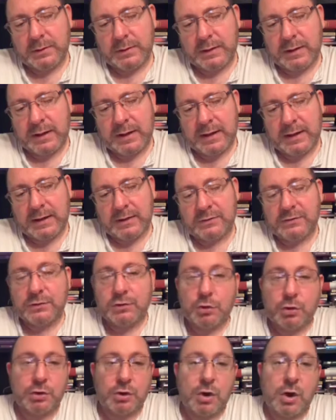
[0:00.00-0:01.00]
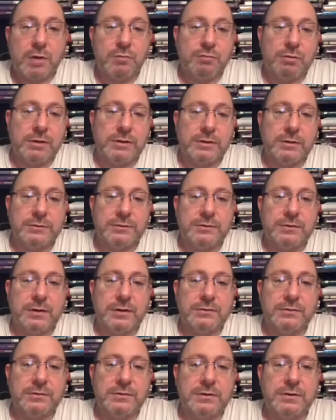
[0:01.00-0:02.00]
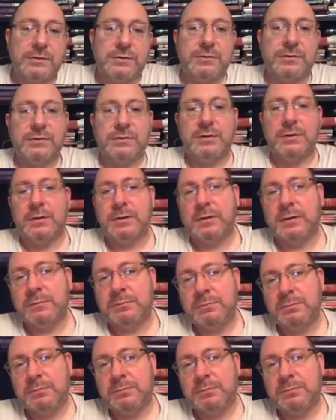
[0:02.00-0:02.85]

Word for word: and it's an online radio station. It's uh,